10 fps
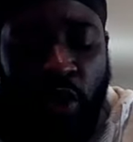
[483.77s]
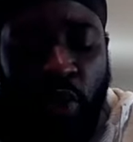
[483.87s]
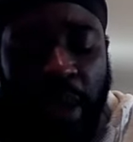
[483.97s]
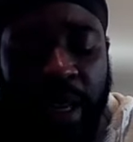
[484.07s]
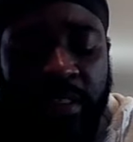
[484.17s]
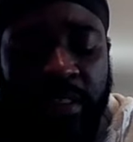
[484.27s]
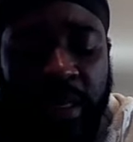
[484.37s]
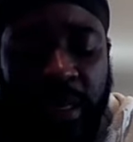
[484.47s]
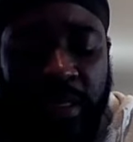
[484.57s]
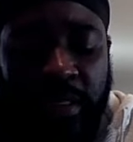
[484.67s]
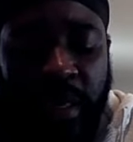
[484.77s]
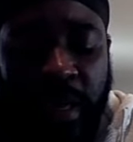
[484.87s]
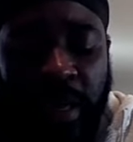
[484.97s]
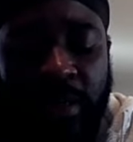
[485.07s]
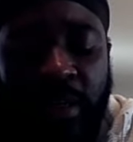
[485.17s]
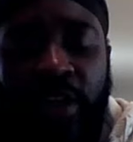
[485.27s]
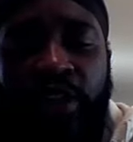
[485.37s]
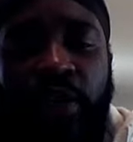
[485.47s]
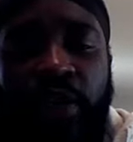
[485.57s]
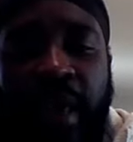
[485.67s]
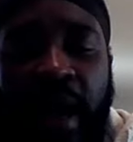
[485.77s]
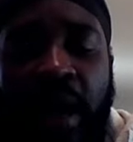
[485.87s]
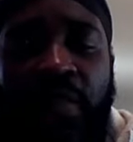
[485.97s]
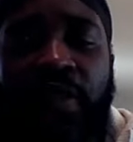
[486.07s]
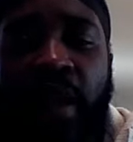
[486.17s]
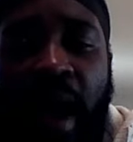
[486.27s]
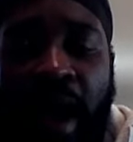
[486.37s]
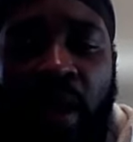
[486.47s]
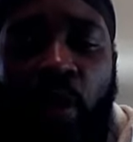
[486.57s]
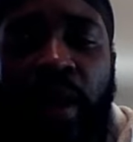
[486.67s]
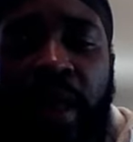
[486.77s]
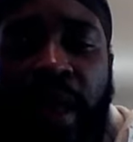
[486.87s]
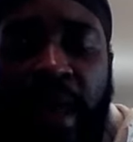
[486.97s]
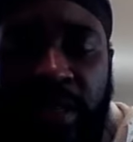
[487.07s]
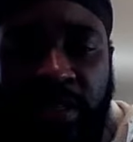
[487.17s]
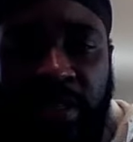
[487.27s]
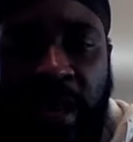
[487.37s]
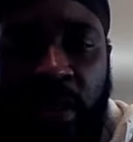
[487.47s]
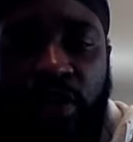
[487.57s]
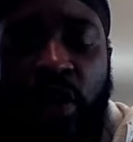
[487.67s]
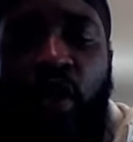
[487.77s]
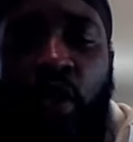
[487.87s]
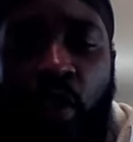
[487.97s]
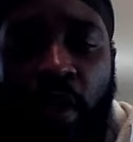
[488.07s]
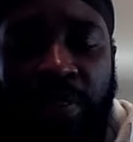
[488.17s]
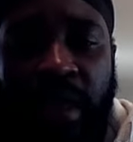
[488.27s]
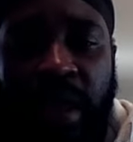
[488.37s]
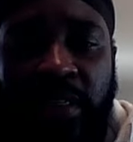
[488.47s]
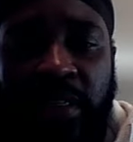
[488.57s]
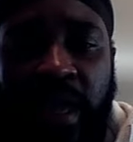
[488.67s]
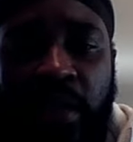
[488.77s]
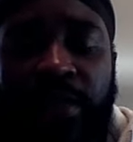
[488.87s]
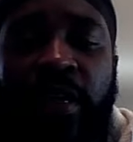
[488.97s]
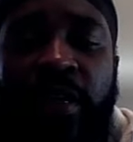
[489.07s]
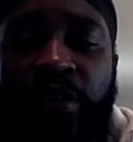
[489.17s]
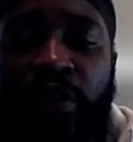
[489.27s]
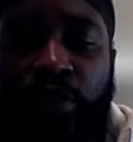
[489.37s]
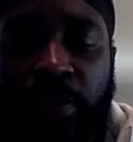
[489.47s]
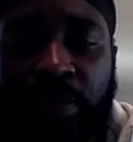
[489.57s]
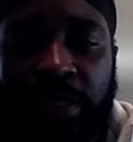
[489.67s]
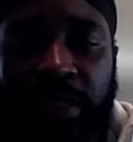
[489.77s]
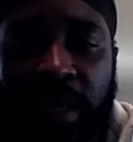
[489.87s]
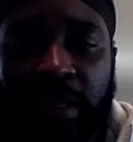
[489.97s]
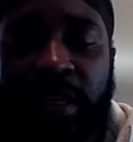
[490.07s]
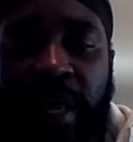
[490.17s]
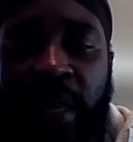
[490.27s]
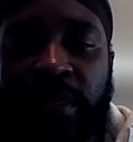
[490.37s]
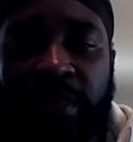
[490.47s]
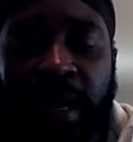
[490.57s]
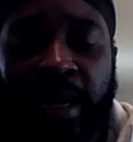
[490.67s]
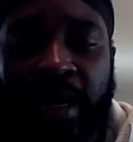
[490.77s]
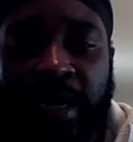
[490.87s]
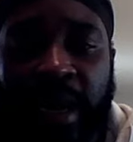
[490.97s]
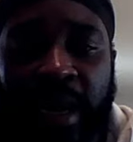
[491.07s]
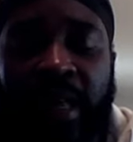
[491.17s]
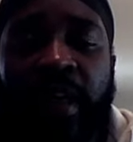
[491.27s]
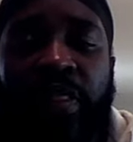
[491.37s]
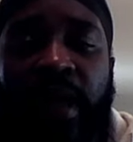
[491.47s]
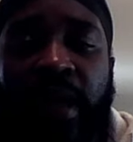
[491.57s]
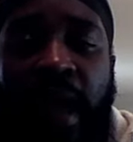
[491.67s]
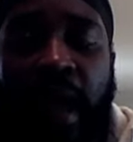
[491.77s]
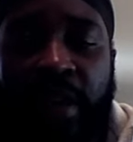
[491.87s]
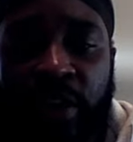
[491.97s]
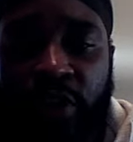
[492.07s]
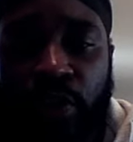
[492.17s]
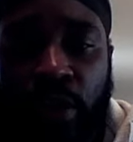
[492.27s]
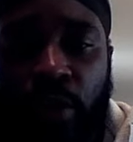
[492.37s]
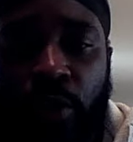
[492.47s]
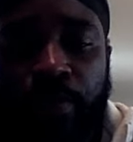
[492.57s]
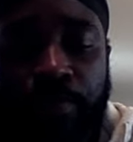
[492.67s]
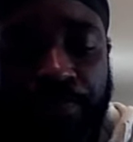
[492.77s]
"Raise the ensign to gather our exiles." Who are the exiles? The scriptures tell us in Amos 9:9 that Israel